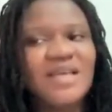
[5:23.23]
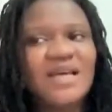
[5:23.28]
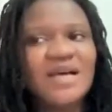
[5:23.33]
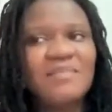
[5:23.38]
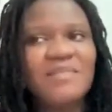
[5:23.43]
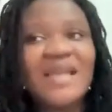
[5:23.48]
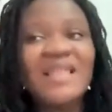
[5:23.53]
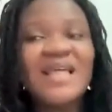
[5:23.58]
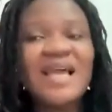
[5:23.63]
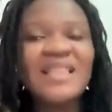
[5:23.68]

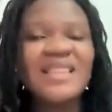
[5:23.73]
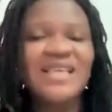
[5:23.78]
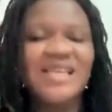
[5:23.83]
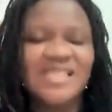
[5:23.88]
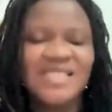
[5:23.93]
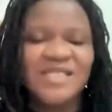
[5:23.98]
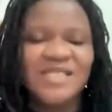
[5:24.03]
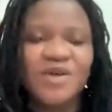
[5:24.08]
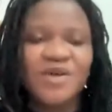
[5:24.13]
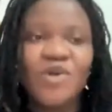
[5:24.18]
I
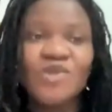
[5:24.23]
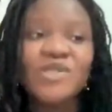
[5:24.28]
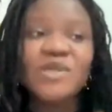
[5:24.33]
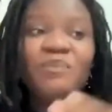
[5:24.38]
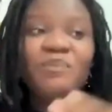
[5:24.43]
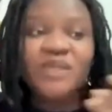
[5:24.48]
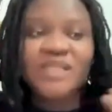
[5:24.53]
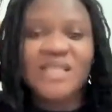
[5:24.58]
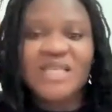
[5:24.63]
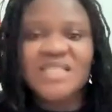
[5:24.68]
think it's
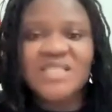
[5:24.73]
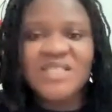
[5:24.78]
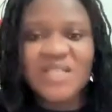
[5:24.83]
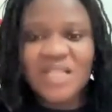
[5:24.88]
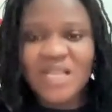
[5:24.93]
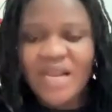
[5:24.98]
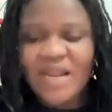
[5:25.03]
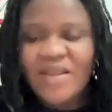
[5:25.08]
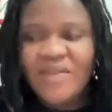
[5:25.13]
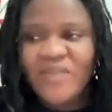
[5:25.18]
also important to
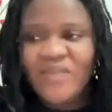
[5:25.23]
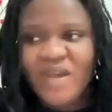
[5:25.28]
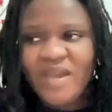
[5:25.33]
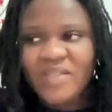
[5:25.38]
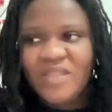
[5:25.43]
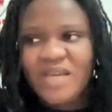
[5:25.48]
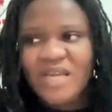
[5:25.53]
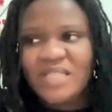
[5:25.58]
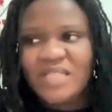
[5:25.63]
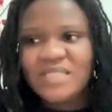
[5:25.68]

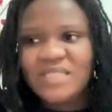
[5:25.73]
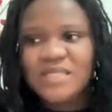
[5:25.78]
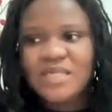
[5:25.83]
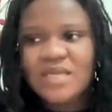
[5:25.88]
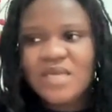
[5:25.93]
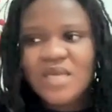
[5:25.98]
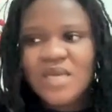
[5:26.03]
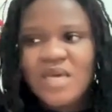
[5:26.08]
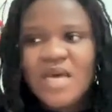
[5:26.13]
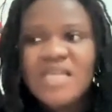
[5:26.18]
clarify that
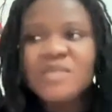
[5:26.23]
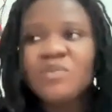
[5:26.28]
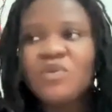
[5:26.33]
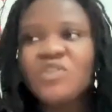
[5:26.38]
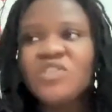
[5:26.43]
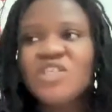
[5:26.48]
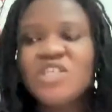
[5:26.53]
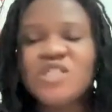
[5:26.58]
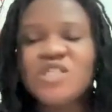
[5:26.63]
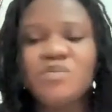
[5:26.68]
as
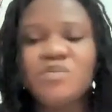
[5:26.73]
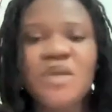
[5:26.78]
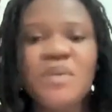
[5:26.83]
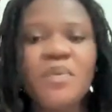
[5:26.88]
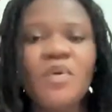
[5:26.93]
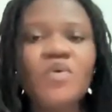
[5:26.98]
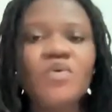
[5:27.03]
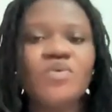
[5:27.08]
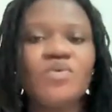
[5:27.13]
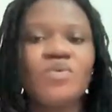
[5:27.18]
much as
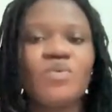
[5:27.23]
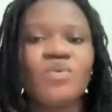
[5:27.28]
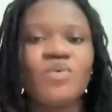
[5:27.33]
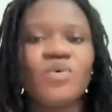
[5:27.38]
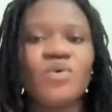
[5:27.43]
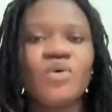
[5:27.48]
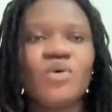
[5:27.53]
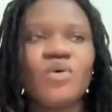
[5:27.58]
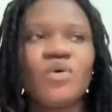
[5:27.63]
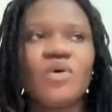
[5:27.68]
people,
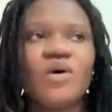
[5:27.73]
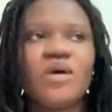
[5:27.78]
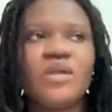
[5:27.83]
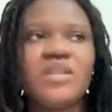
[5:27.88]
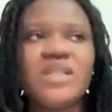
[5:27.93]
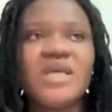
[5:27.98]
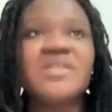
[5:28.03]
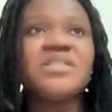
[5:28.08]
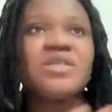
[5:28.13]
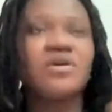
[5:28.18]

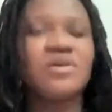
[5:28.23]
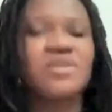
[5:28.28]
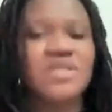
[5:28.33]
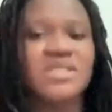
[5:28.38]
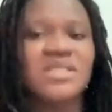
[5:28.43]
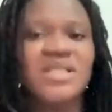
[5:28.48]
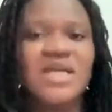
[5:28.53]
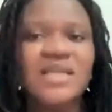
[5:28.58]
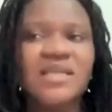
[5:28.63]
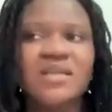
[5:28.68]
there's the
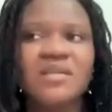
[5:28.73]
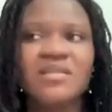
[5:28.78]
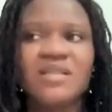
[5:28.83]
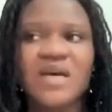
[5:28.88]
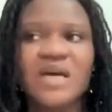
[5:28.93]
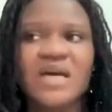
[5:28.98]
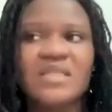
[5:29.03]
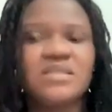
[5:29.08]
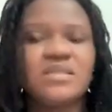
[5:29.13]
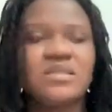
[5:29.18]
understanding
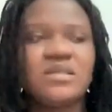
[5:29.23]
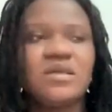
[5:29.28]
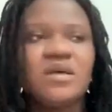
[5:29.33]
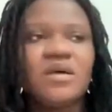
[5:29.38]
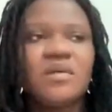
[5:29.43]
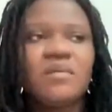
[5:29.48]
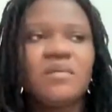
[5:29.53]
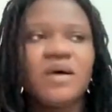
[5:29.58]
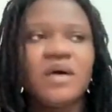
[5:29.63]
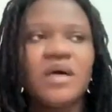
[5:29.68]
that
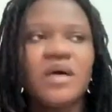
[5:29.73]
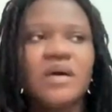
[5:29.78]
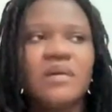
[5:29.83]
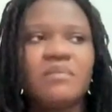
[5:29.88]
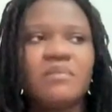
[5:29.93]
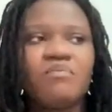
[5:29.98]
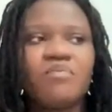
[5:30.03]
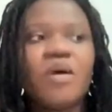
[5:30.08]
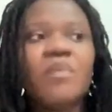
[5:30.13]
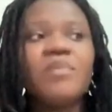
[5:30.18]

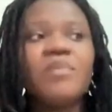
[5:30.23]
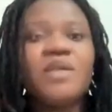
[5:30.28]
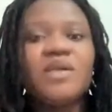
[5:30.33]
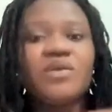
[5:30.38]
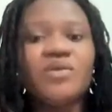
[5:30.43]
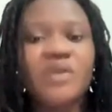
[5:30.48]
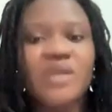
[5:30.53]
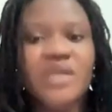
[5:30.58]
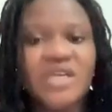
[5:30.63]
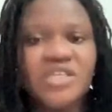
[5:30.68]

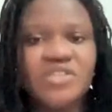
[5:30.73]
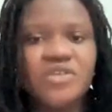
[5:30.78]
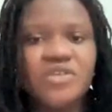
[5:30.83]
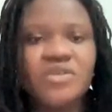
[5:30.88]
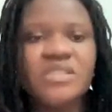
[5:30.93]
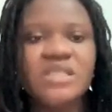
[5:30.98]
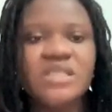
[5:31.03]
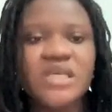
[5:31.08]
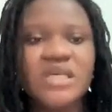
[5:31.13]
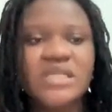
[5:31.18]
public
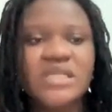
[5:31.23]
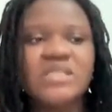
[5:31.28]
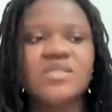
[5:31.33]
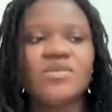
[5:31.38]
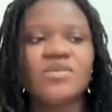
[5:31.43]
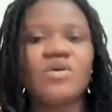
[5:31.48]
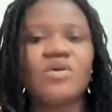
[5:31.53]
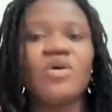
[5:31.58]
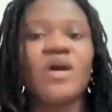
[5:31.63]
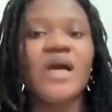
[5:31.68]
relations
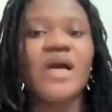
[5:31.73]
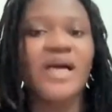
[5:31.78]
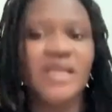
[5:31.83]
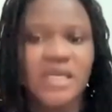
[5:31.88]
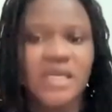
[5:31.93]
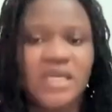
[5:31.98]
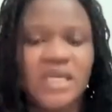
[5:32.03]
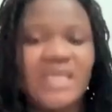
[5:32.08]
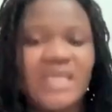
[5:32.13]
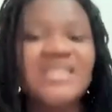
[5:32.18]
is
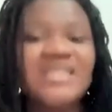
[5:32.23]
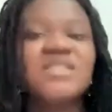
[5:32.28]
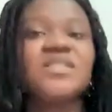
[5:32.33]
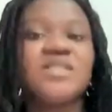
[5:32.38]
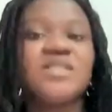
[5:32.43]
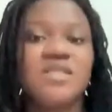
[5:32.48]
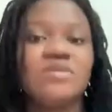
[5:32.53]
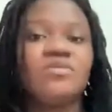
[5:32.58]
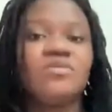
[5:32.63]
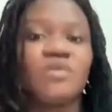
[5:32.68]
organic, it's
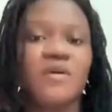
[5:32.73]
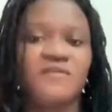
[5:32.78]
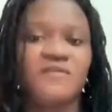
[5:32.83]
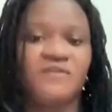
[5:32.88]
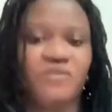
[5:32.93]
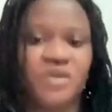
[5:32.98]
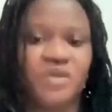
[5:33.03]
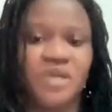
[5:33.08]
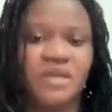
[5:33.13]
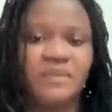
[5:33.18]
still not
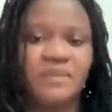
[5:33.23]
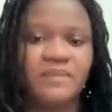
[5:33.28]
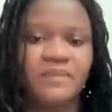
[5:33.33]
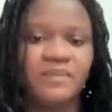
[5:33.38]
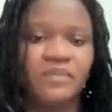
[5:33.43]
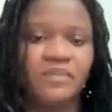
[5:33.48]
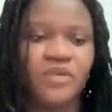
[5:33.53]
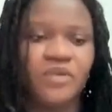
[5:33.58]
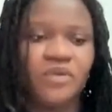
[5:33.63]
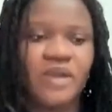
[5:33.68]
free,
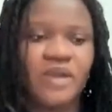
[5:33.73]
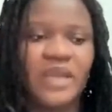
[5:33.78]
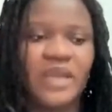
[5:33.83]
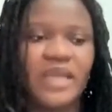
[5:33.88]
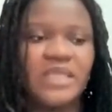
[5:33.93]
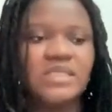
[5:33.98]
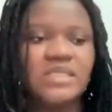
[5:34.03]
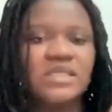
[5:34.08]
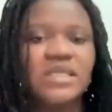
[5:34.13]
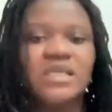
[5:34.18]

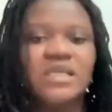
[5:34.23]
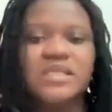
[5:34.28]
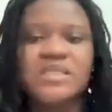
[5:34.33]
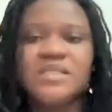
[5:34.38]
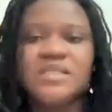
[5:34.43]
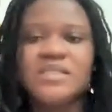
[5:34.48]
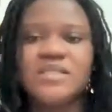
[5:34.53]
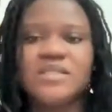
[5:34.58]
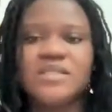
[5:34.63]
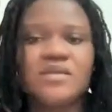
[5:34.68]
right?
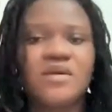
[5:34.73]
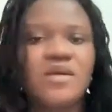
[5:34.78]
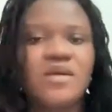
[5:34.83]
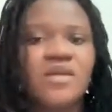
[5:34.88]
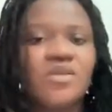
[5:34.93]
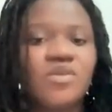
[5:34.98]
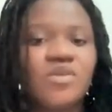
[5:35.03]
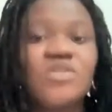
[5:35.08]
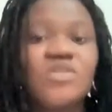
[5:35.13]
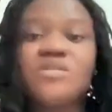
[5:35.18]

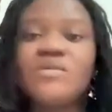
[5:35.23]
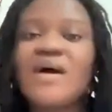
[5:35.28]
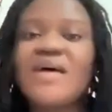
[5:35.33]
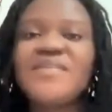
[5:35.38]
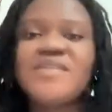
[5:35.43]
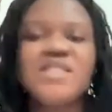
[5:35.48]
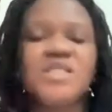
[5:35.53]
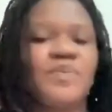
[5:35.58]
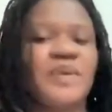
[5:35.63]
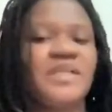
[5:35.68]
You still
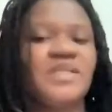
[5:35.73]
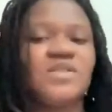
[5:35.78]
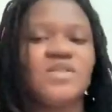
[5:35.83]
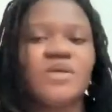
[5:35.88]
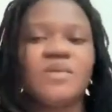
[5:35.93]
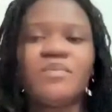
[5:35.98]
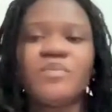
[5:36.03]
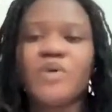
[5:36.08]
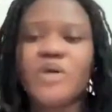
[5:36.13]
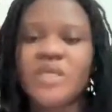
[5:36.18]
have to spend
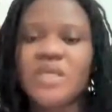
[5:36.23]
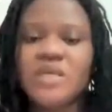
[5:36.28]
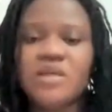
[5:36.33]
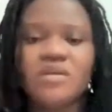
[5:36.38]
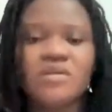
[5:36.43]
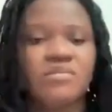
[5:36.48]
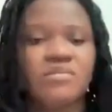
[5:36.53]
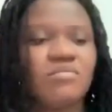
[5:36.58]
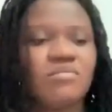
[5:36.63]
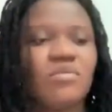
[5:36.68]
some
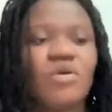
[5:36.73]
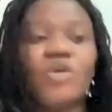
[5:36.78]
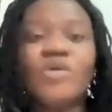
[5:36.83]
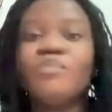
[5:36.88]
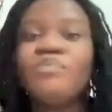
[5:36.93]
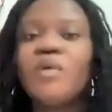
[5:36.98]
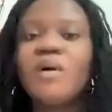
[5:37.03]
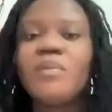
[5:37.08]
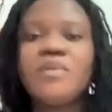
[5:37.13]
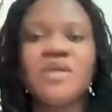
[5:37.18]
money
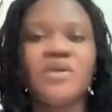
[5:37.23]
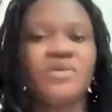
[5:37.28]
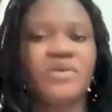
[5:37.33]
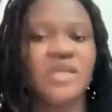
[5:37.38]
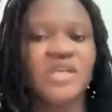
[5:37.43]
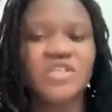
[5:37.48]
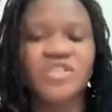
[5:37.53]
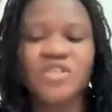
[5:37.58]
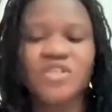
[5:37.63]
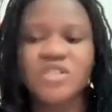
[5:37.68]
on public
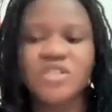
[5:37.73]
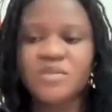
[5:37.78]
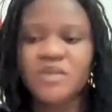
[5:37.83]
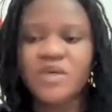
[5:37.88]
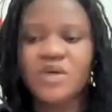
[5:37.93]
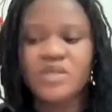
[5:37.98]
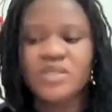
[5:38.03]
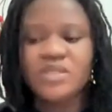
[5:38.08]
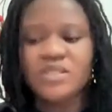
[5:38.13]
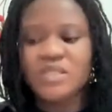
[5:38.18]
relations,
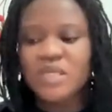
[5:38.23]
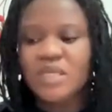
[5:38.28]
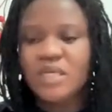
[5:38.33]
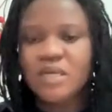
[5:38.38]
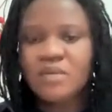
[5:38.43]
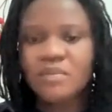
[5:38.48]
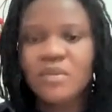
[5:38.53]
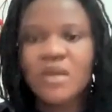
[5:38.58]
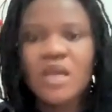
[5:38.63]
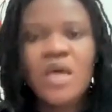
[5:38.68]
because
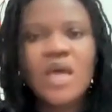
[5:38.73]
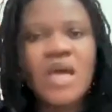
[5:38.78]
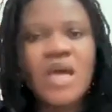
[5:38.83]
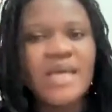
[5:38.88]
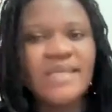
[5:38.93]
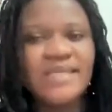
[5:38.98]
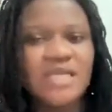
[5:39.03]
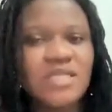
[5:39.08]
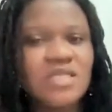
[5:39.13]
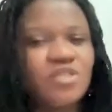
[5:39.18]

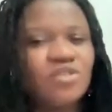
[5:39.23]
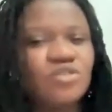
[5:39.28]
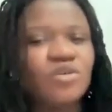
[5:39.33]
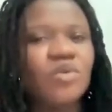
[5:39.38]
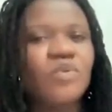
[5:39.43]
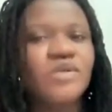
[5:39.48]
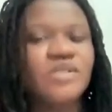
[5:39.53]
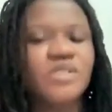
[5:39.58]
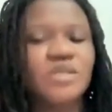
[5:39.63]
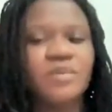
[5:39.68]
I certainly do
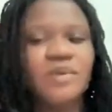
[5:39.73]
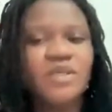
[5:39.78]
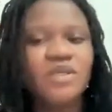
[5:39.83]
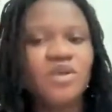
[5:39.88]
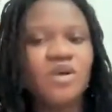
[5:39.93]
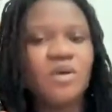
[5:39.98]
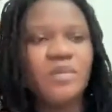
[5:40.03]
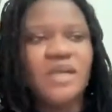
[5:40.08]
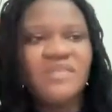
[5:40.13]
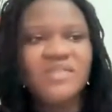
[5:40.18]
not want
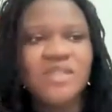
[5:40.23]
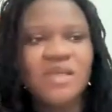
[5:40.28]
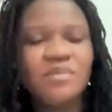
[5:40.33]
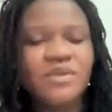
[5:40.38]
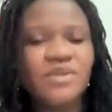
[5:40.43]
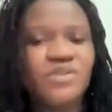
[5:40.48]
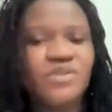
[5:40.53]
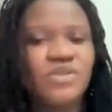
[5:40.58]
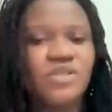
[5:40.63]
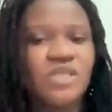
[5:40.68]
somebody coming
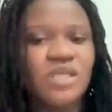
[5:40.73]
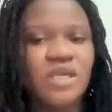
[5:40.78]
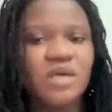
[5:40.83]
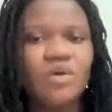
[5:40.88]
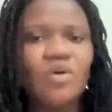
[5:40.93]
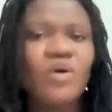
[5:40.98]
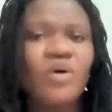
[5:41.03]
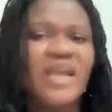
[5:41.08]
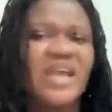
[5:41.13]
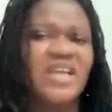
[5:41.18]
after me to
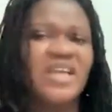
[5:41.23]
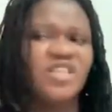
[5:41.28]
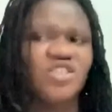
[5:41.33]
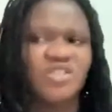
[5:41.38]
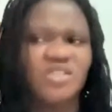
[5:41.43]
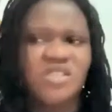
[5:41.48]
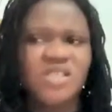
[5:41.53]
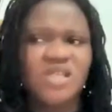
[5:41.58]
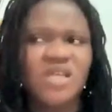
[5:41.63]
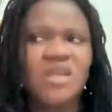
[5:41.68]
say, oh, I heard
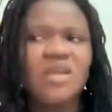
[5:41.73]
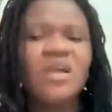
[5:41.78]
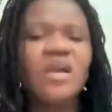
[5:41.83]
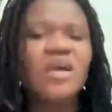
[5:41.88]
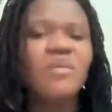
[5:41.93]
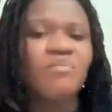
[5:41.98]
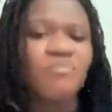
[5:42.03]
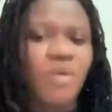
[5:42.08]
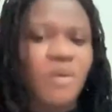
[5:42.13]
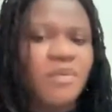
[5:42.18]
you say
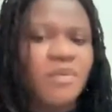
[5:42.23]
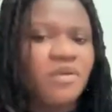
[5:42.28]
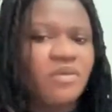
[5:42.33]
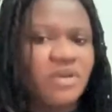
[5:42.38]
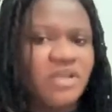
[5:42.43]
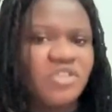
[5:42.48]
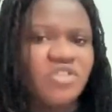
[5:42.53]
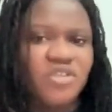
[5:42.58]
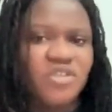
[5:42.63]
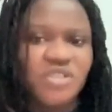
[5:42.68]

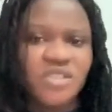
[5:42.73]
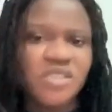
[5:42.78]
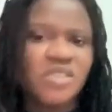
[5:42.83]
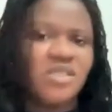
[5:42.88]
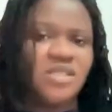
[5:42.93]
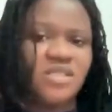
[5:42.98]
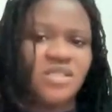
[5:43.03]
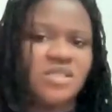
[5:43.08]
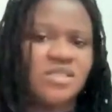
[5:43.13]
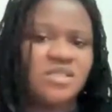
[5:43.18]
public relations
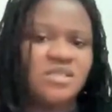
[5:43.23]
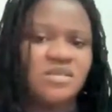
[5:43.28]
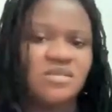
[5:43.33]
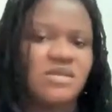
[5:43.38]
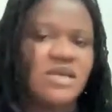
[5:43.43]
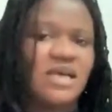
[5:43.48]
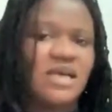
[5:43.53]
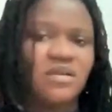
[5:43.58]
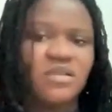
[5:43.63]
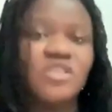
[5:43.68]
is
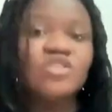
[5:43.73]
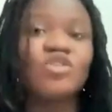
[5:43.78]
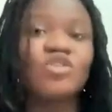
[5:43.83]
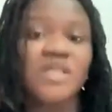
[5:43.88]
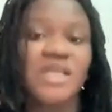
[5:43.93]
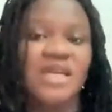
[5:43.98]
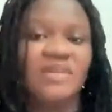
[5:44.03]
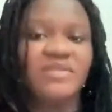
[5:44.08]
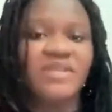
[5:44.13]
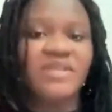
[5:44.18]
not